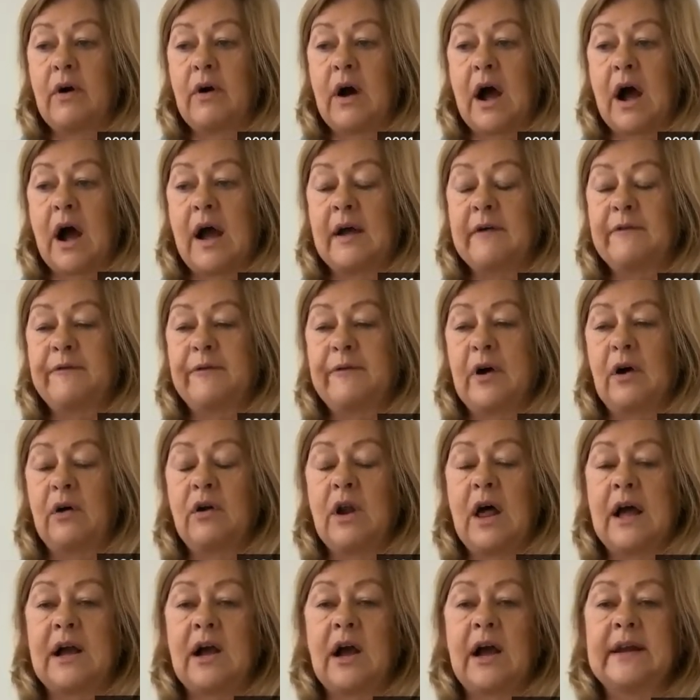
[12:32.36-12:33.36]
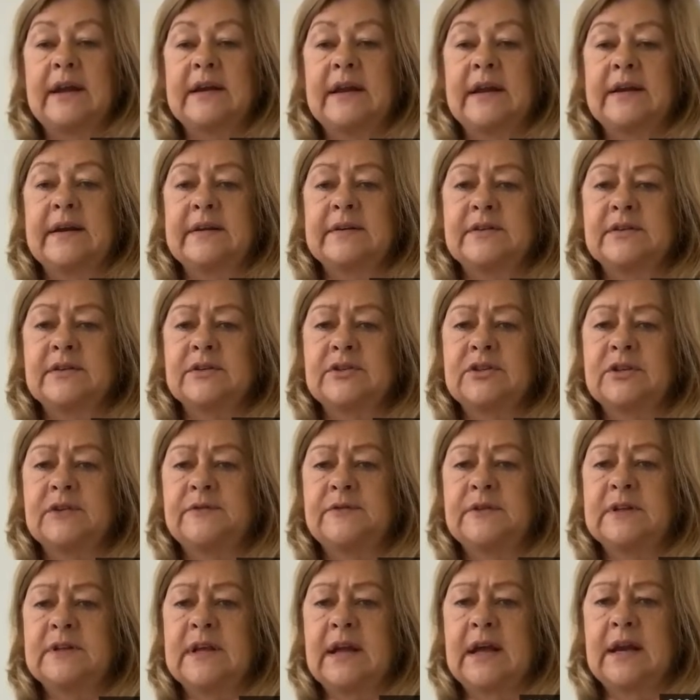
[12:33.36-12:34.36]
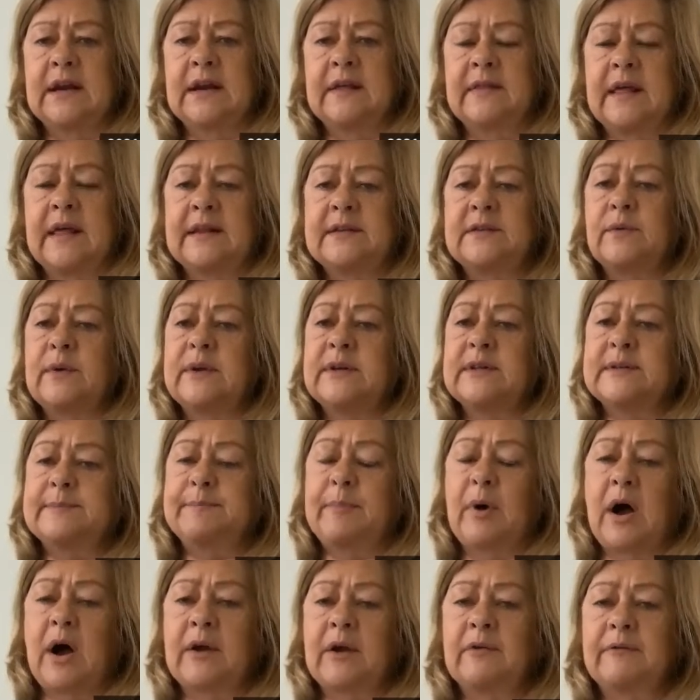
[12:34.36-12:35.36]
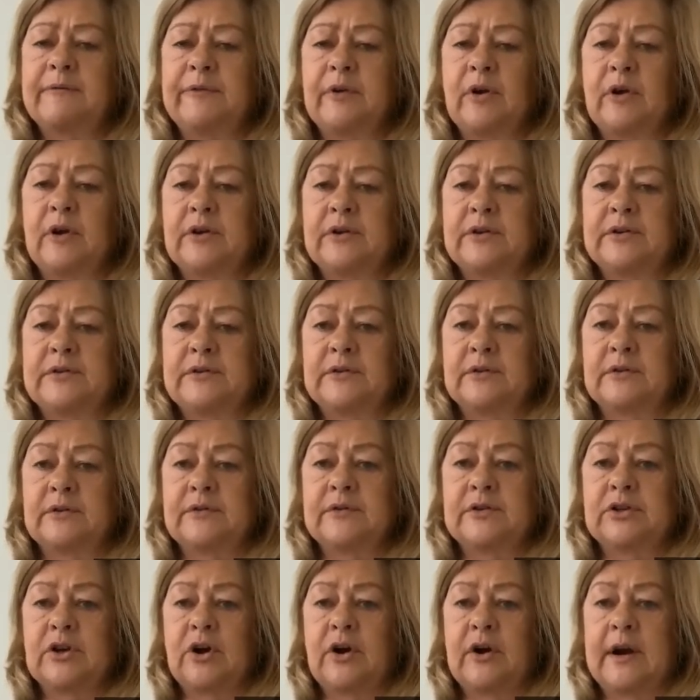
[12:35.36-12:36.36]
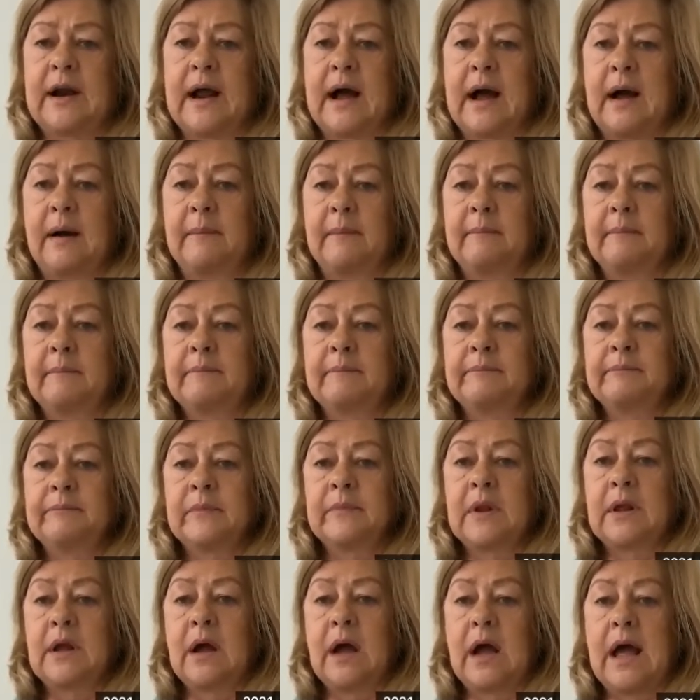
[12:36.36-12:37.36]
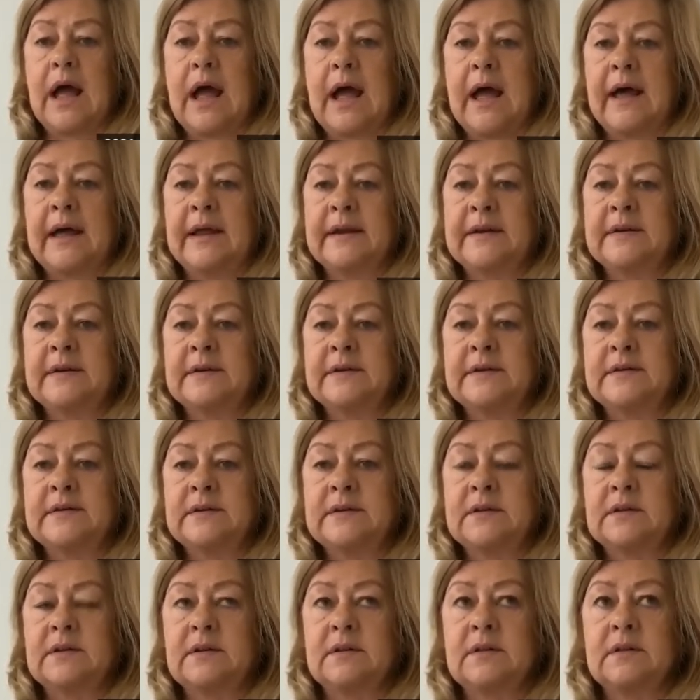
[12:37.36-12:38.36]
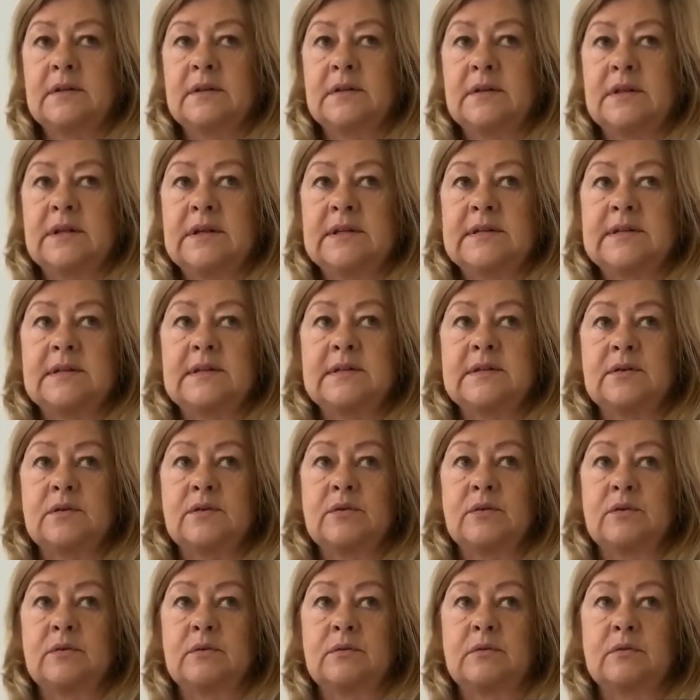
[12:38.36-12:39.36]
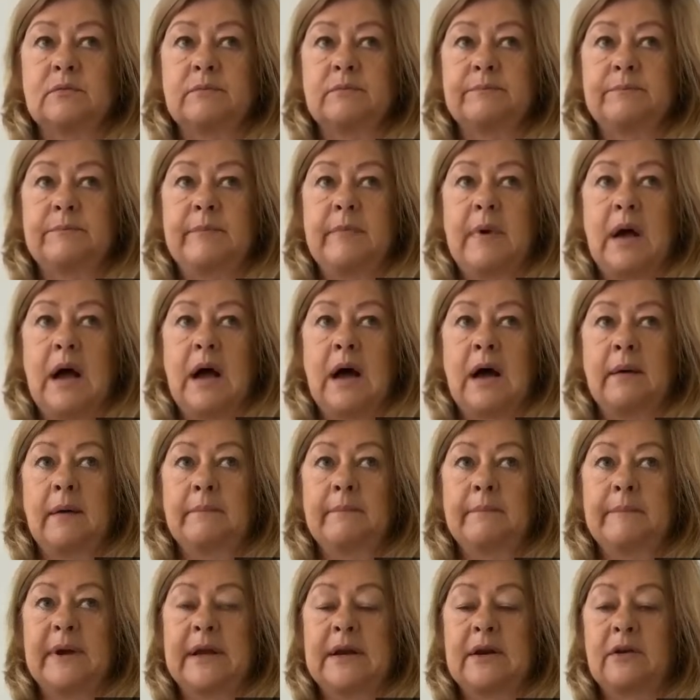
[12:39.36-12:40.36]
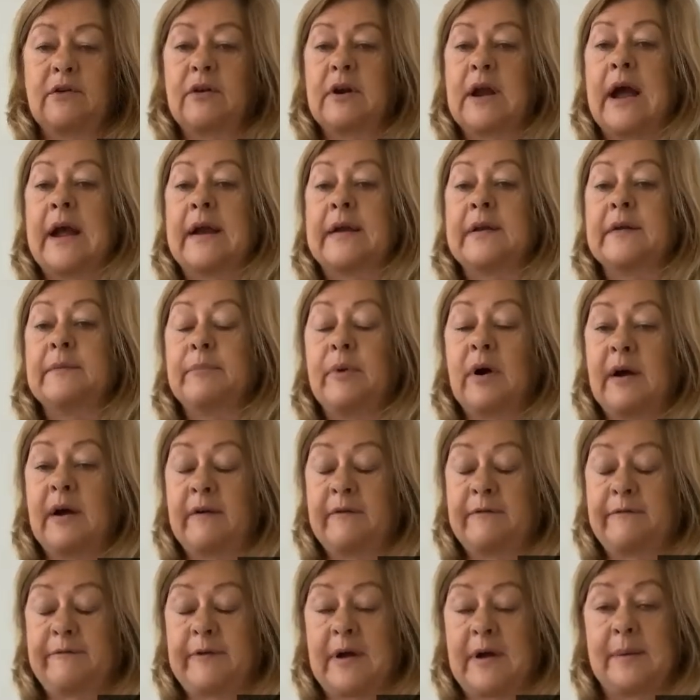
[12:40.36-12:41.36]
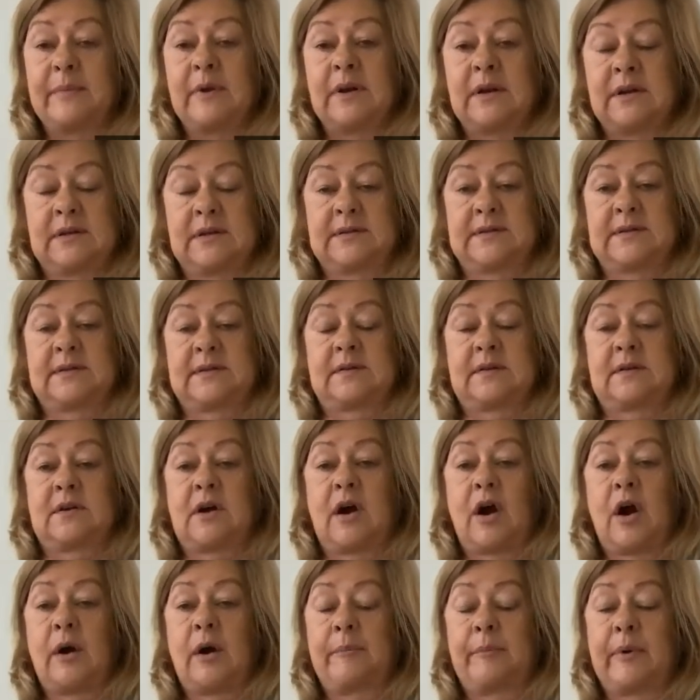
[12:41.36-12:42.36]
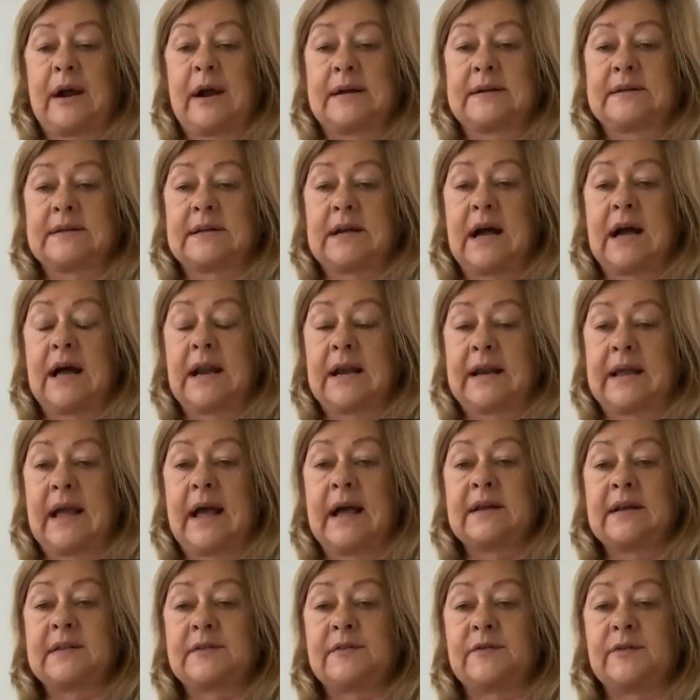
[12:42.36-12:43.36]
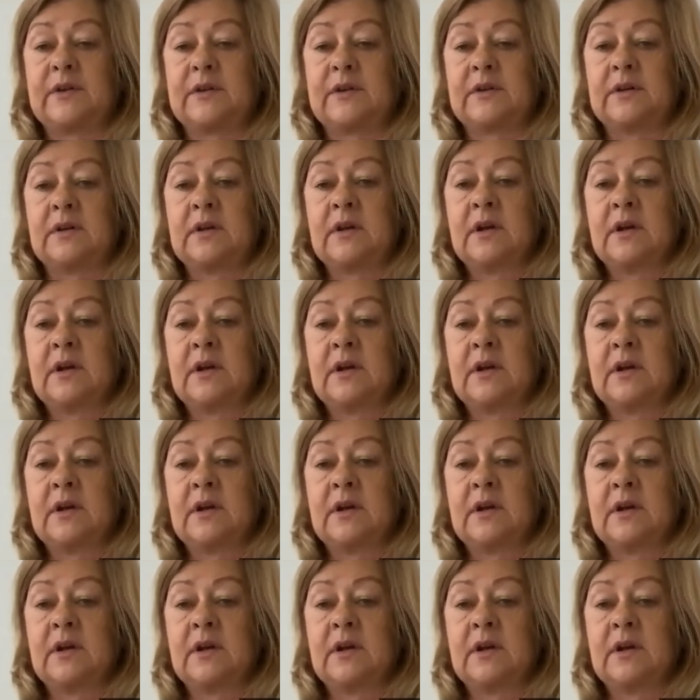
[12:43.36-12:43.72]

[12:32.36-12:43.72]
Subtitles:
I felt like I needed to shift again, and that's when Spinal Flow sort of showed up. And this is all been created by a fabulous chiropractor, Carly Axford.